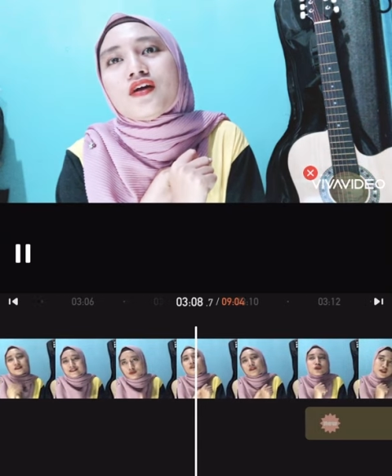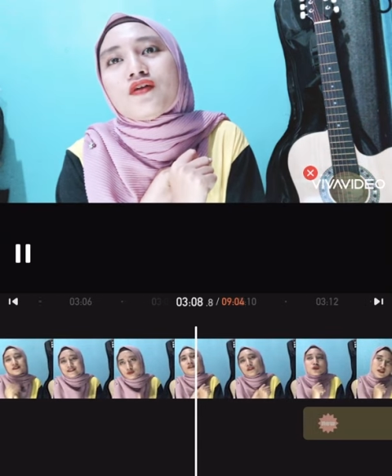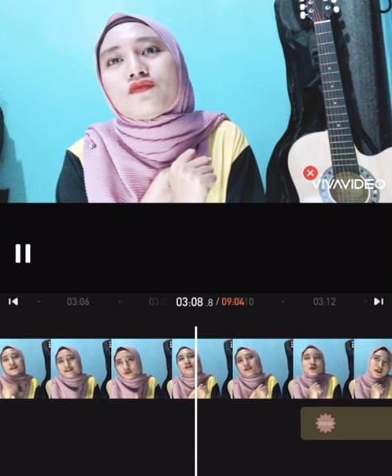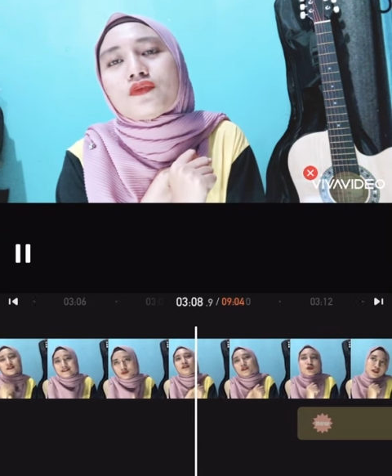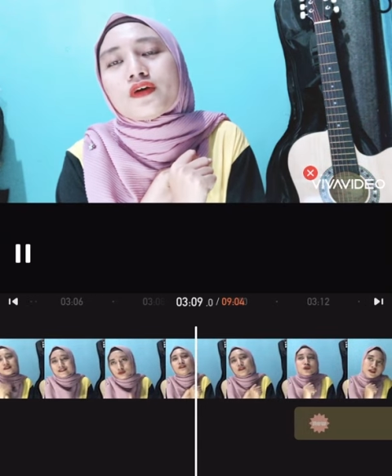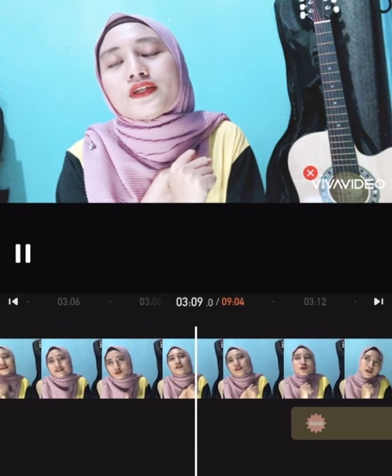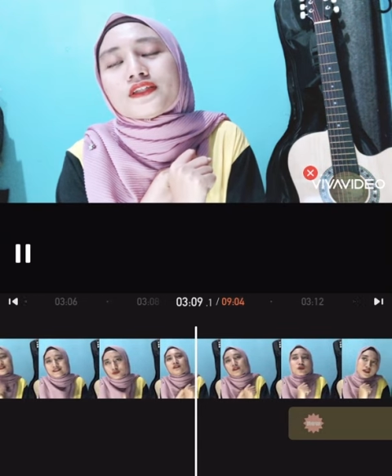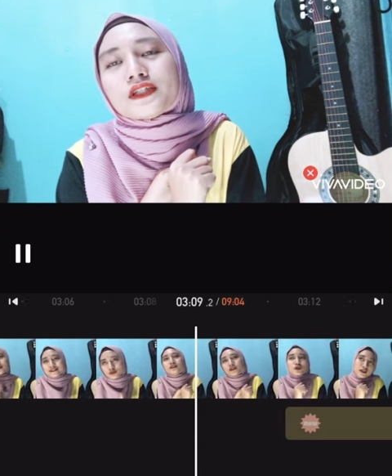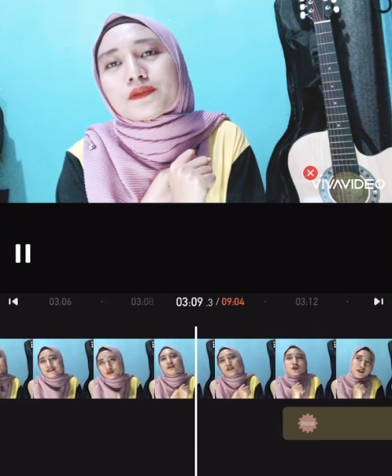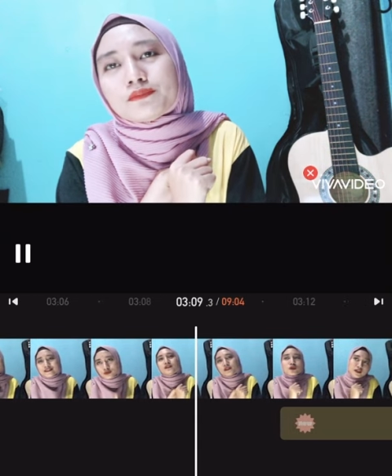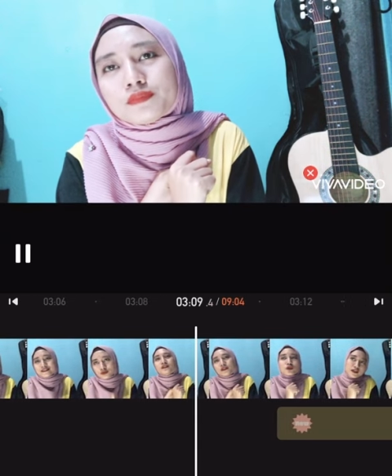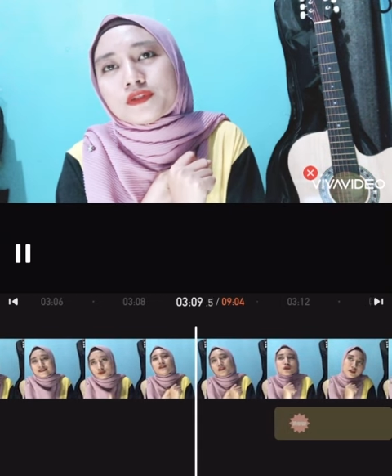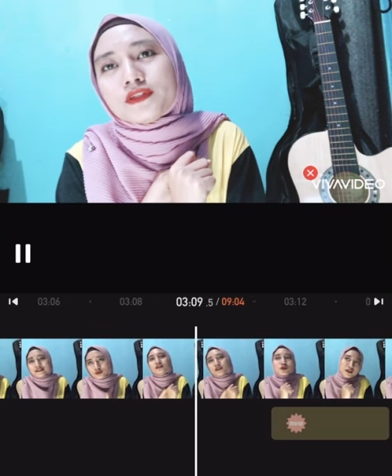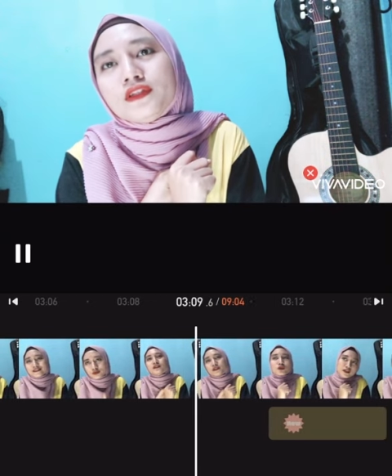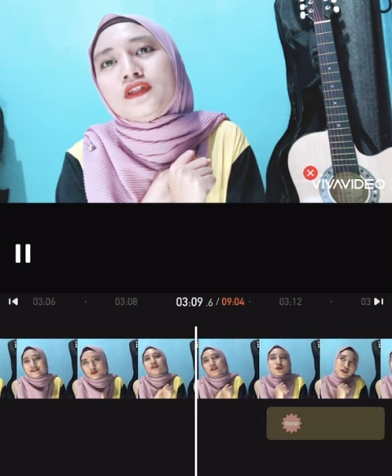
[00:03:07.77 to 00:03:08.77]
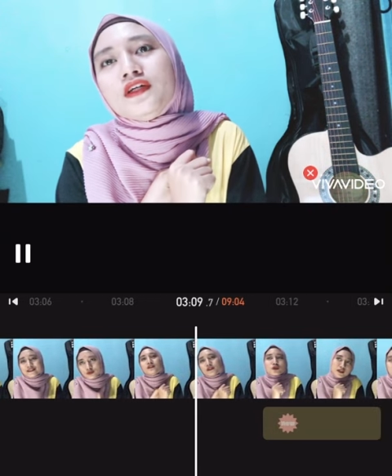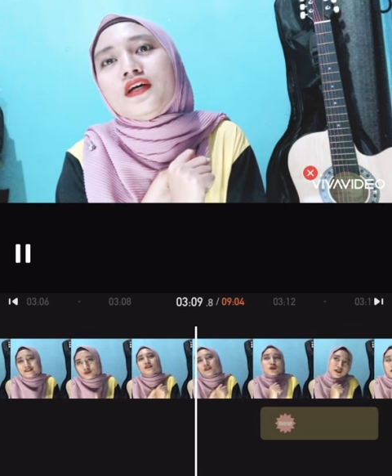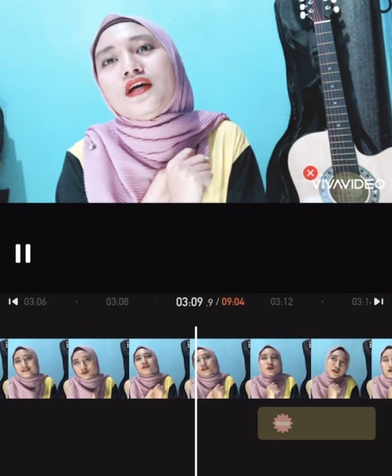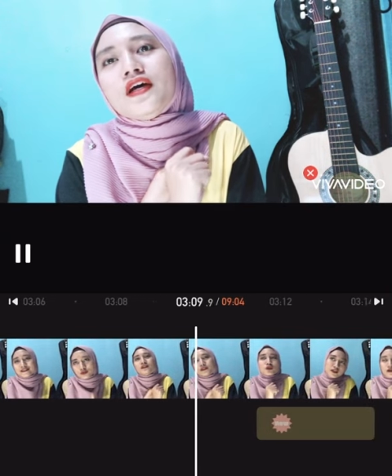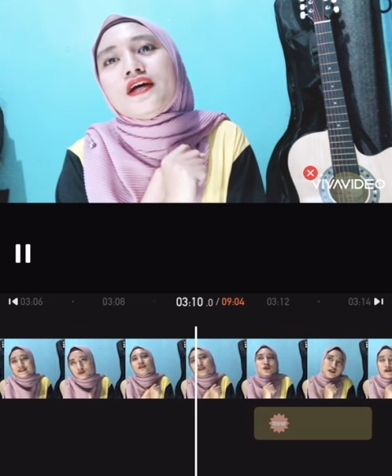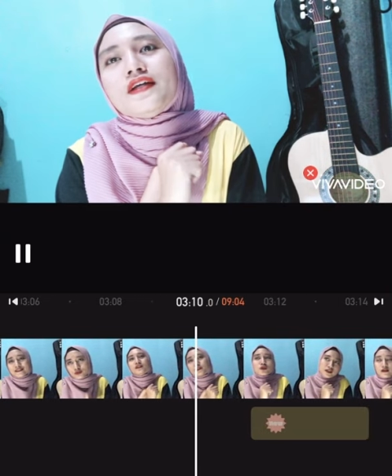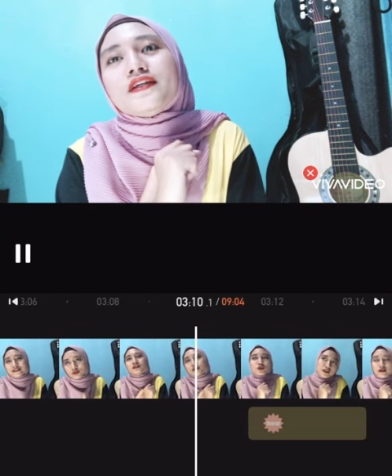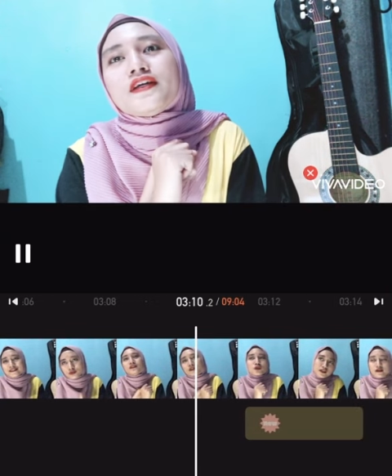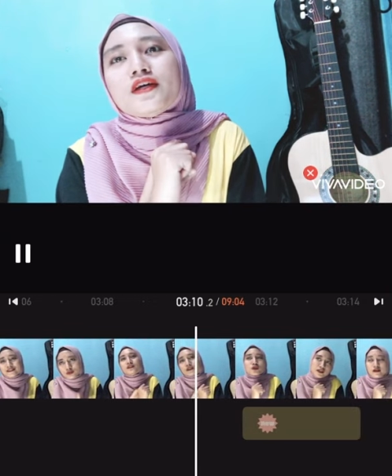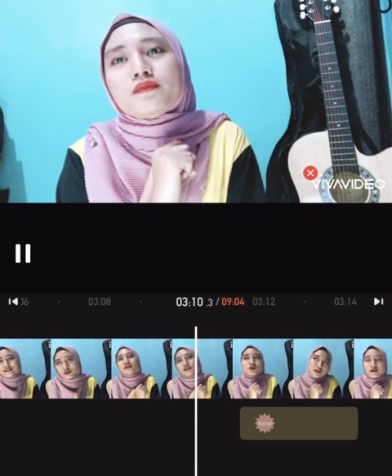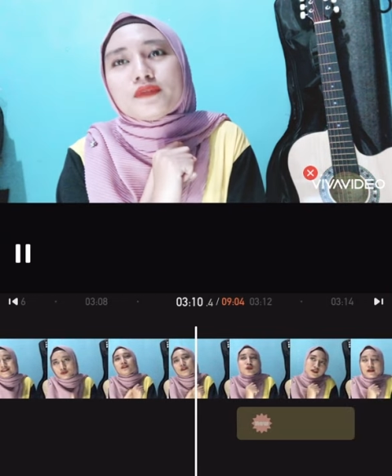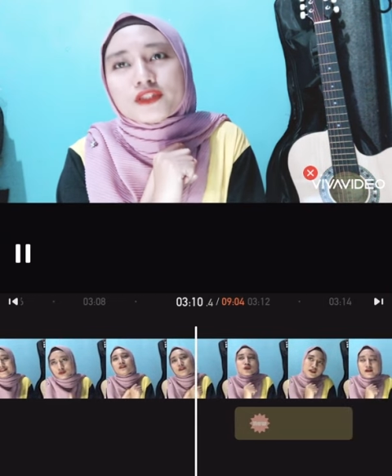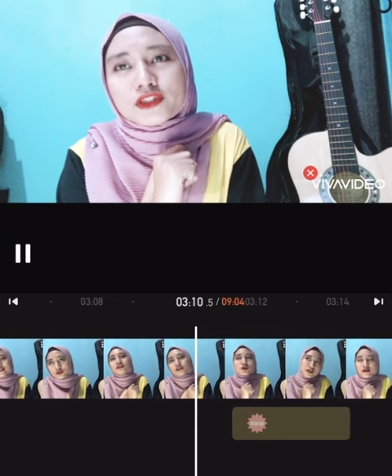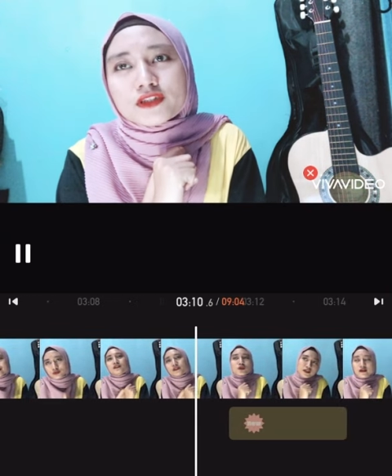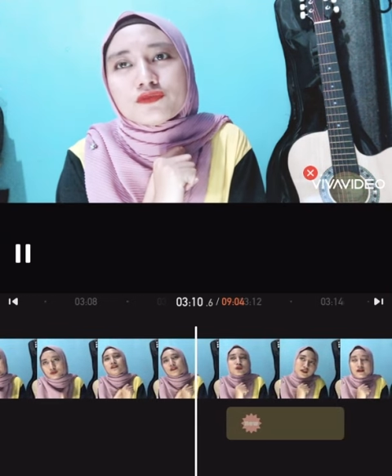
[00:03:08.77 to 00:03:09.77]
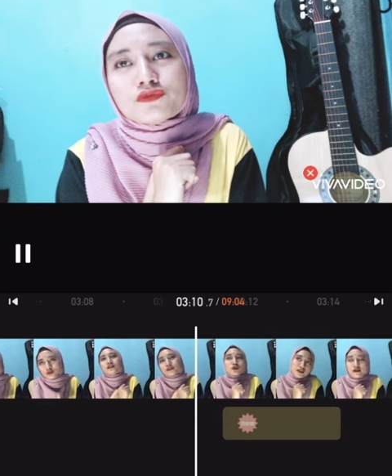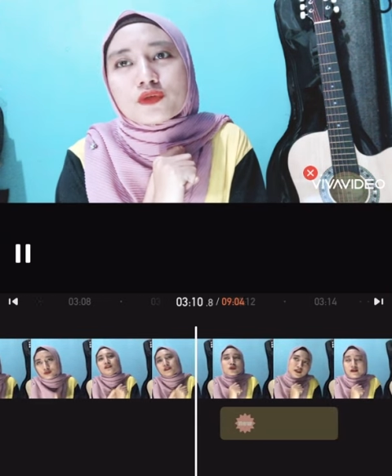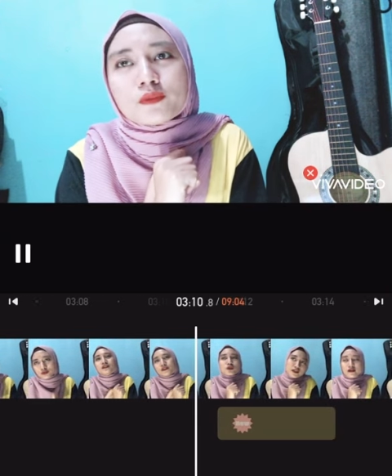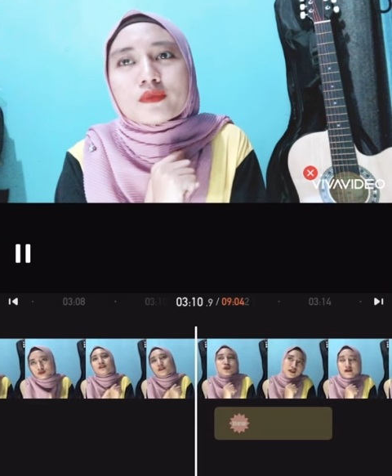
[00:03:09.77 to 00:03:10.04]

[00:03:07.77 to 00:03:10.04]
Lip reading: For example, the emission from